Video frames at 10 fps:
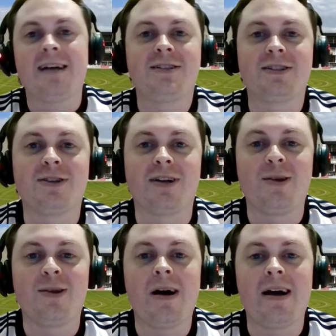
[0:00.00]
just got in
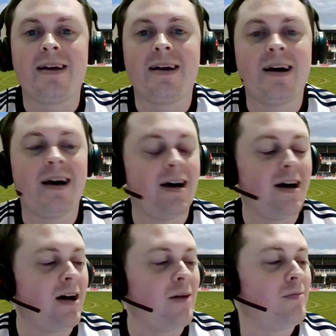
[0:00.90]
the way.
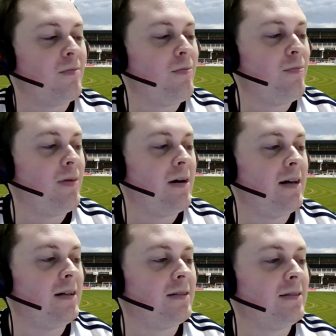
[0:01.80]

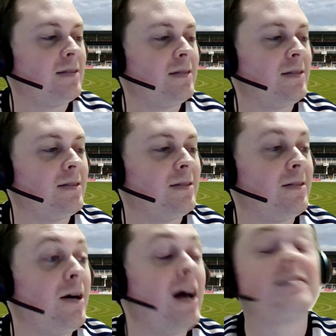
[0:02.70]
But
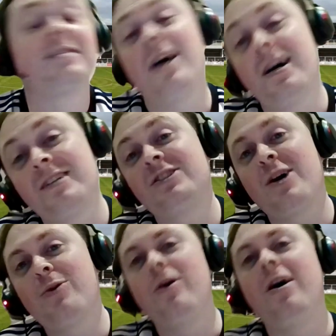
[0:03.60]
I'd say,
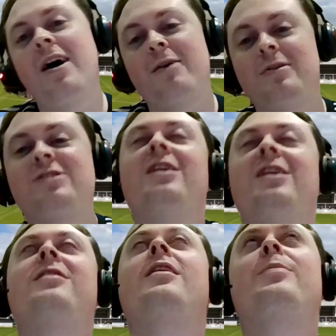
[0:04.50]
Joe, what I would,
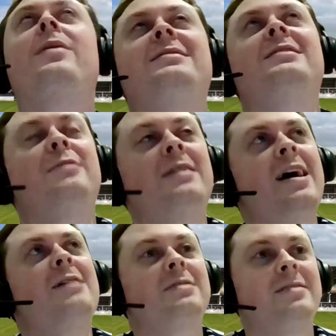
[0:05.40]
the other person I would
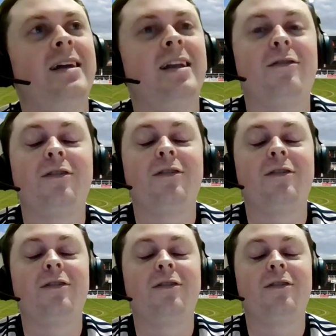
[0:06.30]
absolutely love.
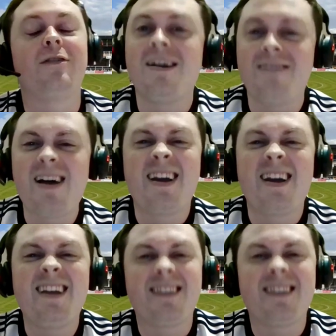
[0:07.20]
I reckon
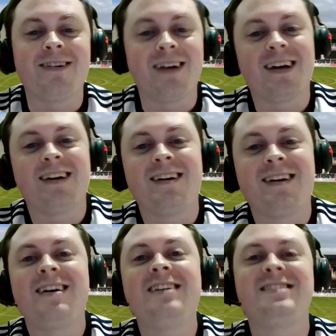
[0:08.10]
he'd do it.
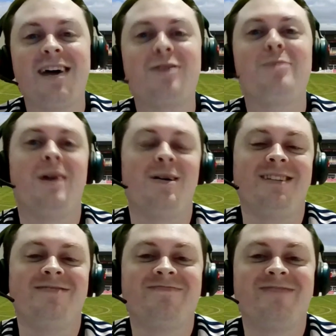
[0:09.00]
Is Jarrod
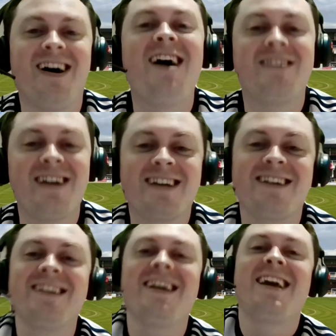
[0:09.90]
Bowen. I
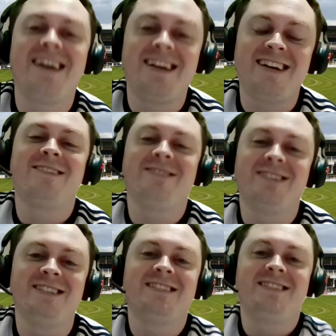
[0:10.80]
reckon he
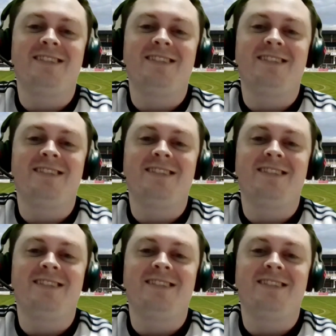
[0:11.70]
would do